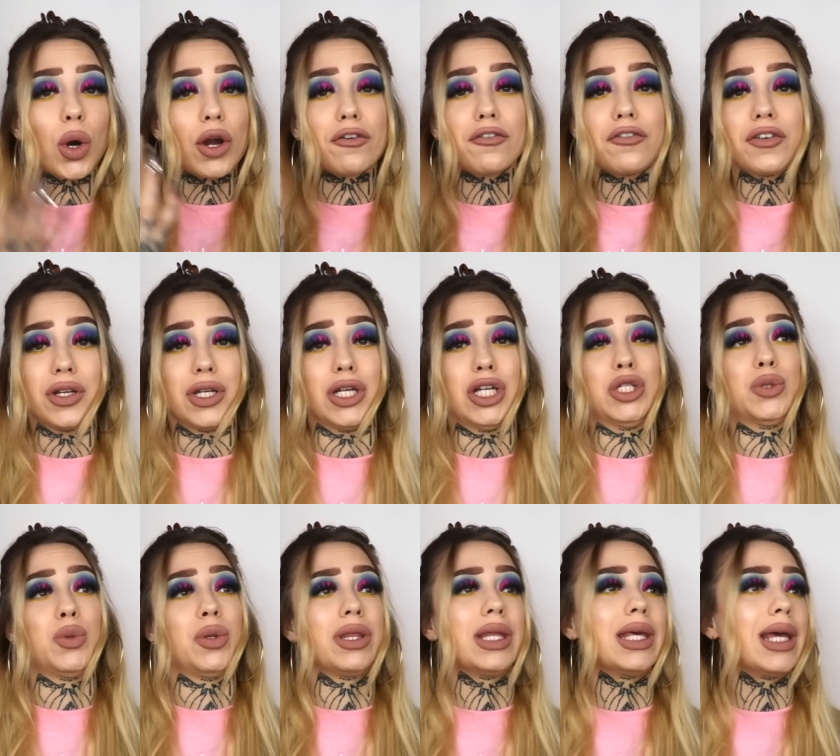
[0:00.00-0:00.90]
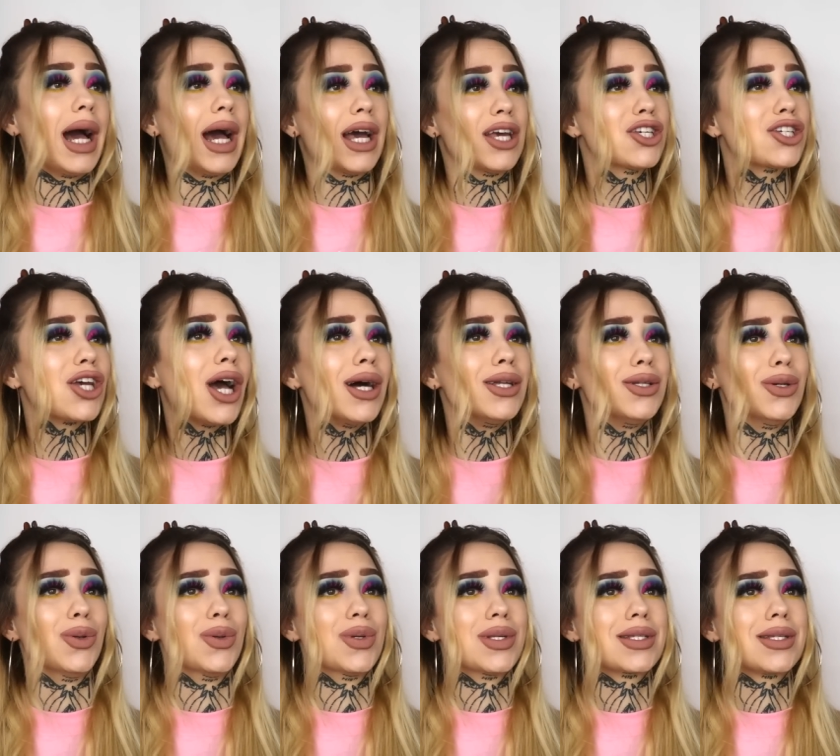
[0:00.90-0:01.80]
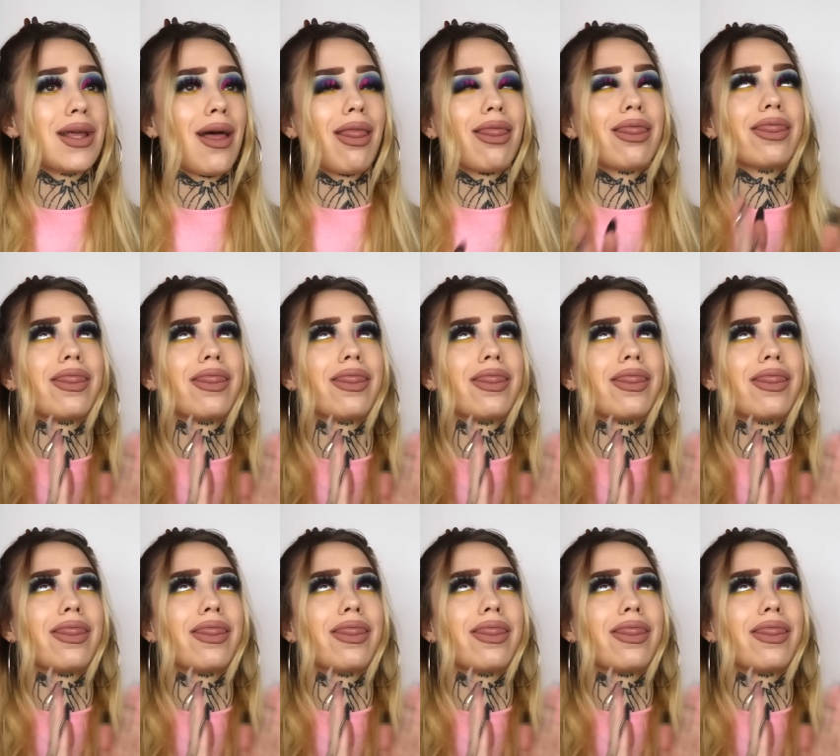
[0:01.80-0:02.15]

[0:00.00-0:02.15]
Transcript: we're finished with the eyeshadows